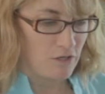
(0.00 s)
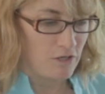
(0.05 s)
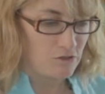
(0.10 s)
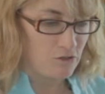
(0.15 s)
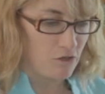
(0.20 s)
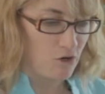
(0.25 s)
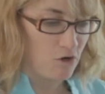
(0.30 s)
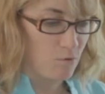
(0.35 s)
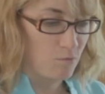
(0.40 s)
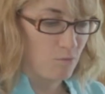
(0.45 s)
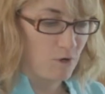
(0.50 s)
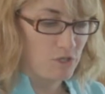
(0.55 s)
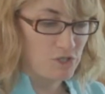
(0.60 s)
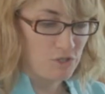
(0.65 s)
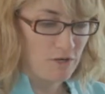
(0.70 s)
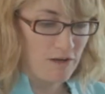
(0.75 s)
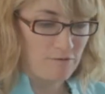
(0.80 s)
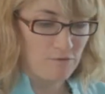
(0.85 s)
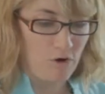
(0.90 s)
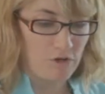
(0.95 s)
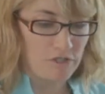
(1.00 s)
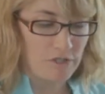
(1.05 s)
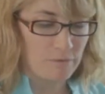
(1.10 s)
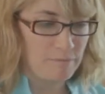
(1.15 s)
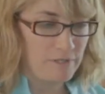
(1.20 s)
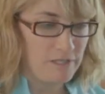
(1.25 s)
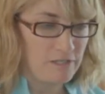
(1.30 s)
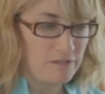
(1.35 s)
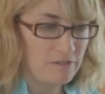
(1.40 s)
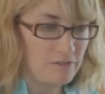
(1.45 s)
So once you have all your
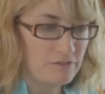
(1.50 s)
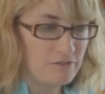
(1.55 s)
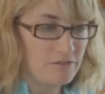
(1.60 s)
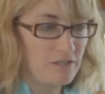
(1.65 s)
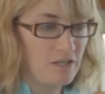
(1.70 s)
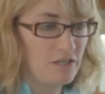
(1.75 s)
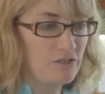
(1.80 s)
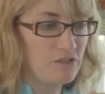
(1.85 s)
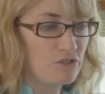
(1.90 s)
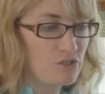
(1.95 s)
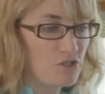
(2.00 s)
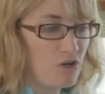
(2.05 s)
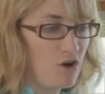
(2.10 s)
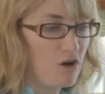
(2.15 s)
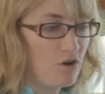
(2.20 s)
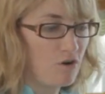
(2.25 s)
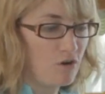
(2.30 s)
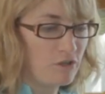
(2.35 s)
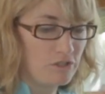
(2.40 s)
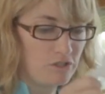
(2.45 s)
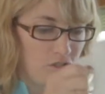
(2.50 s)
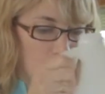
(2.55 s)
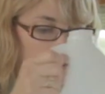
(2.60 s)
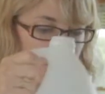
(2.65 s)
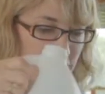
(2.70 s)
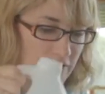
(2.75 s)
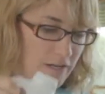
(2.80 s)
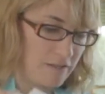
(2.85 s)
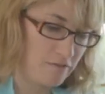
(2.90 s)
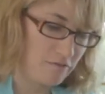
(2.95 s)
peels in your jar, all you do
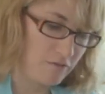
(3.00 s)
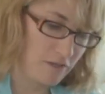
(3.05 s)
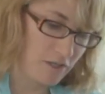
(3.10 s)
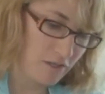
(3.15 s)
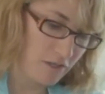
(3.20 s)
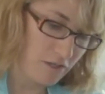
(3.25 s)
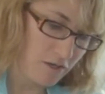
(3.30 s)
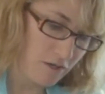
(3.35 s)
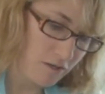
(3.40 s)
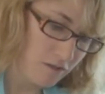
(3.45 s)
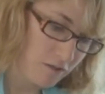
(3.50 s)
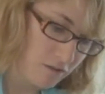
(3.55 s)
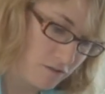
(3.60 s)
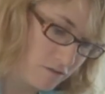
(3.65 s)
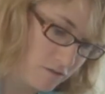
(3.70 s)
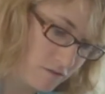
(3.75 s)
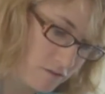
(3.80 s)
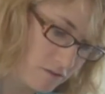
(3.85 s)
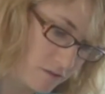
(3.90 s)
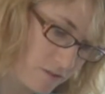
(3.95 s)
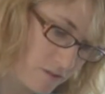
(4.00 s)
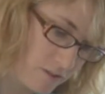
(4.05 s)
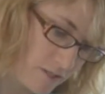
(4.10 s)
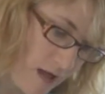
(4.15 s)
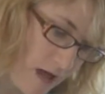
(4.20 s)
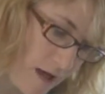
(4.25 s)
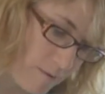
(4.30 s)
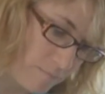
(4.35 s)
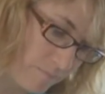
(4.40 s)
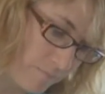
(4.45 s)
is add the vinegar to the
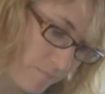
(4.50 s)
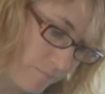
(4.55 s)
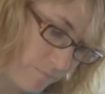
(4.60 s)
top.